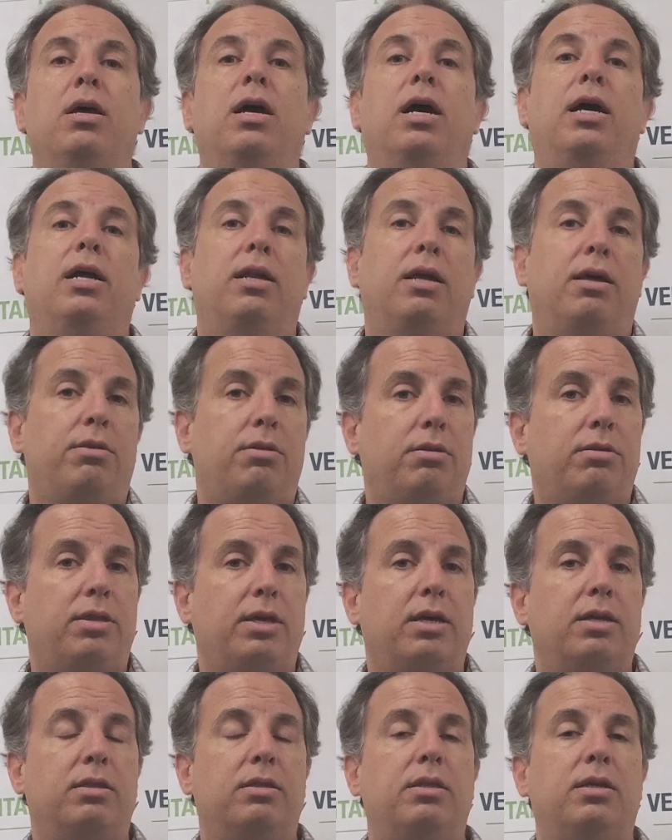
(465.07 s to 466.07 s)
Another
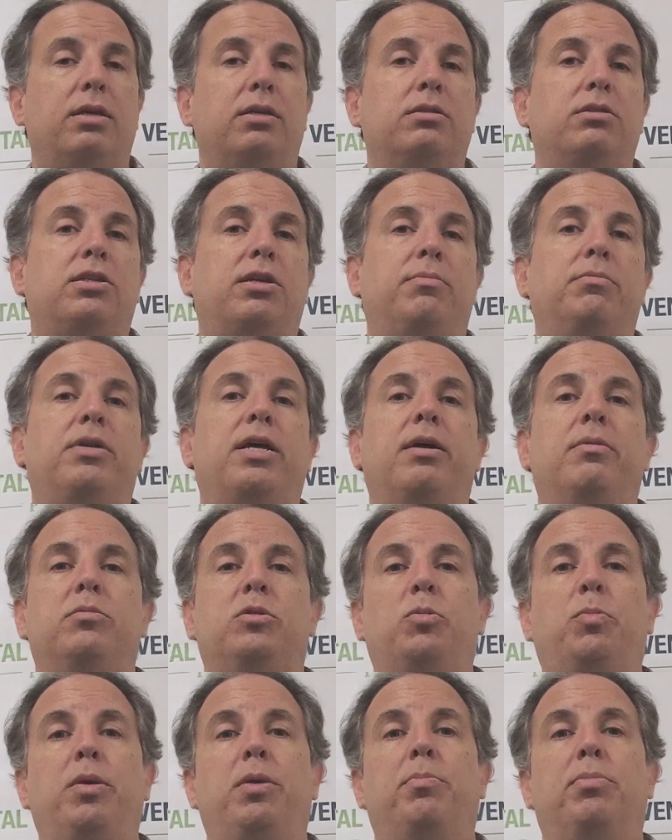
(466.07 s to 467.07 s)
thing that
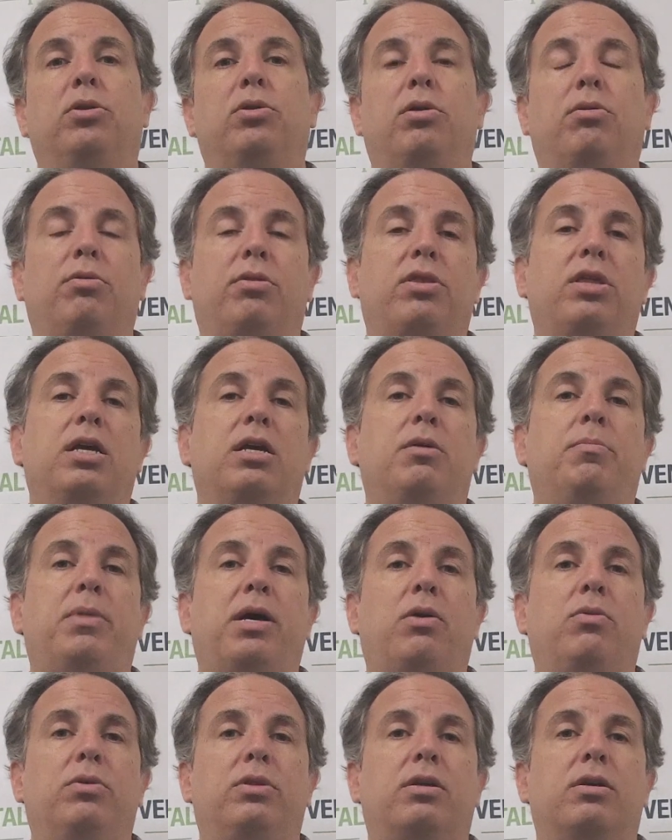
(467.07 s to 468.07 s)
sometimes people don't think
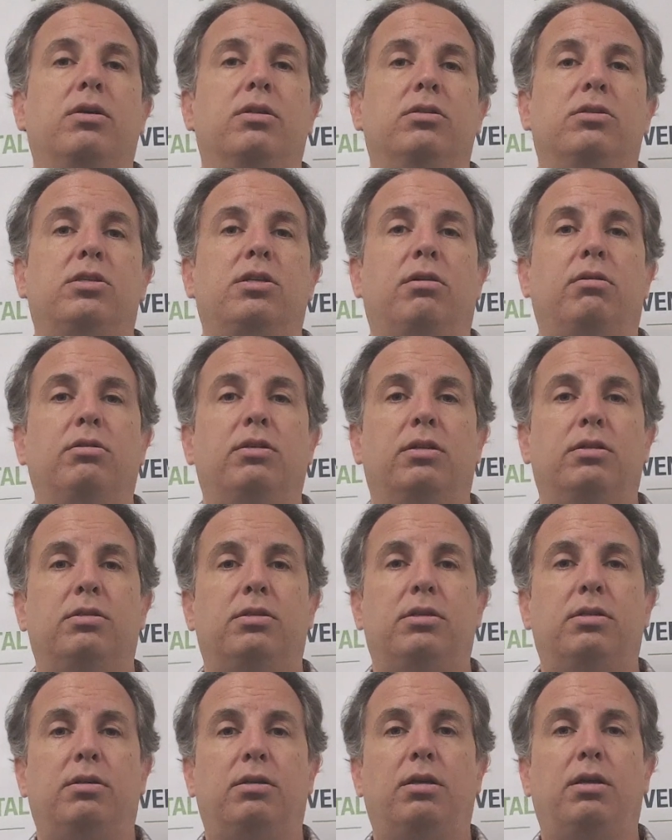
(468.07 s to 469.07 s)
about with
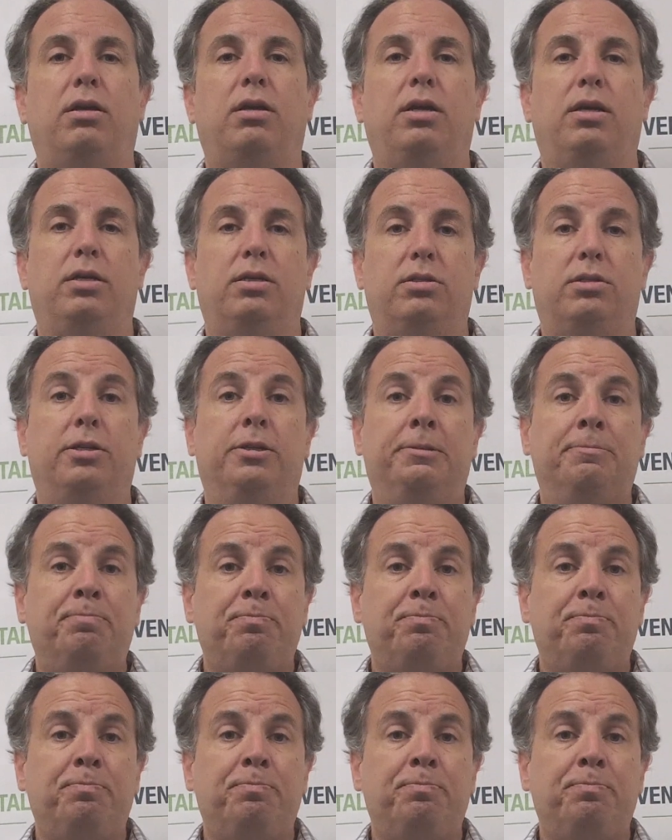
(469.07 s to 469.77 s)
consultants is